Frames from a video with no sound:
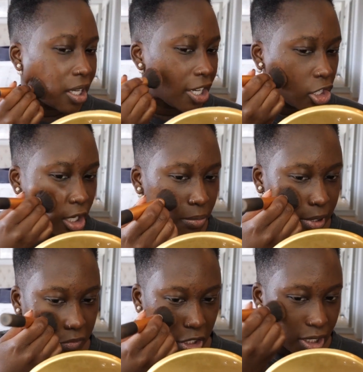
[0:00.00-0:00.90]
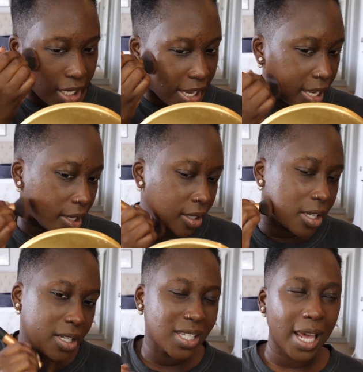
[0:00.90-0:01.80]
in terms of just like
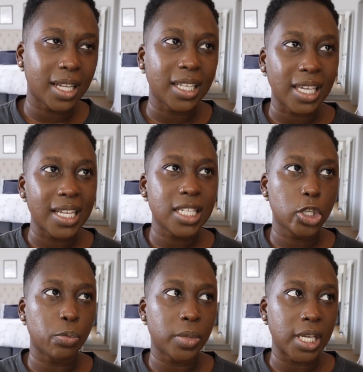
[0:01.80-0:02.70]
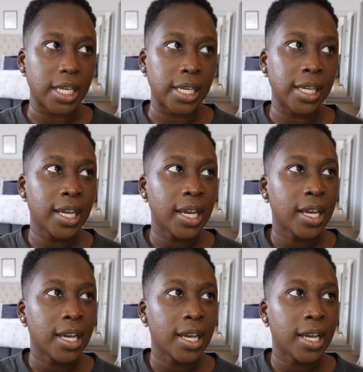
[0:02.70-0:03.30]
settling into me